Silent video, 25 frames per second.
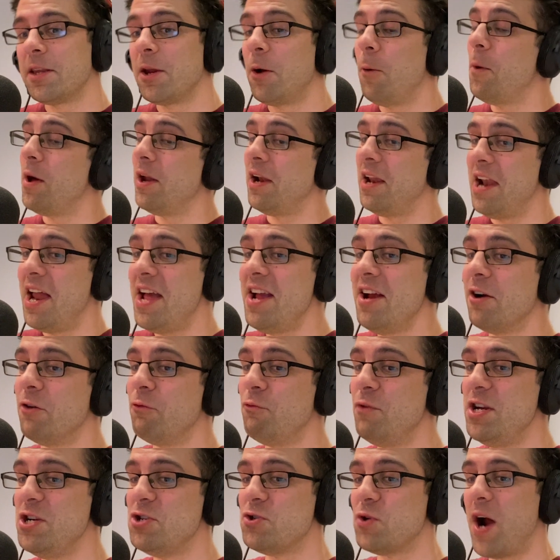While a later
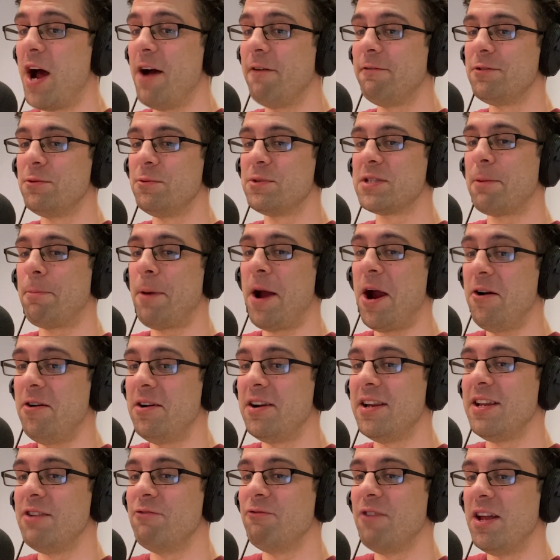redraft was
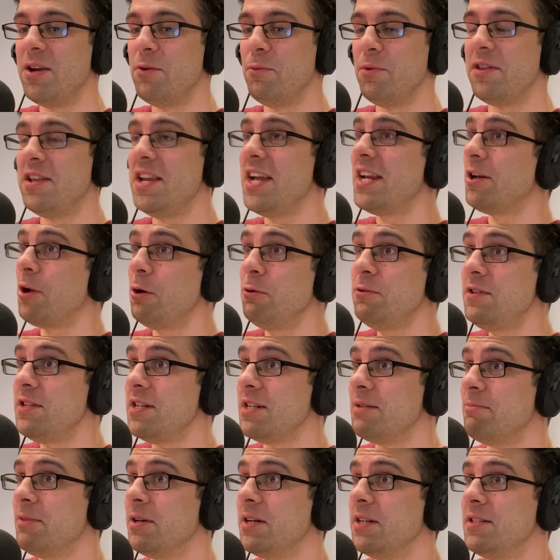apparently written with Nick Nolte
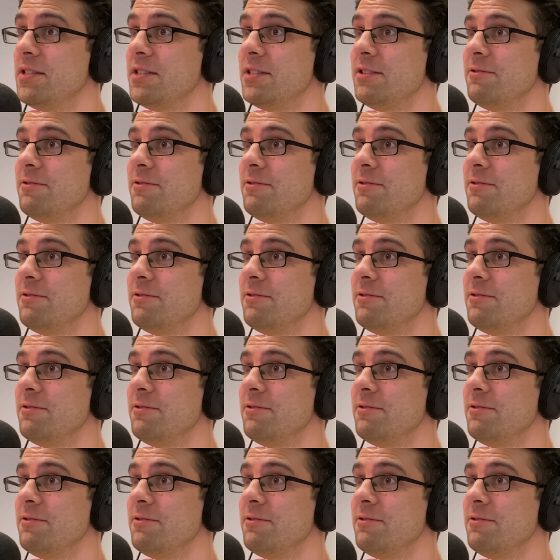in mind.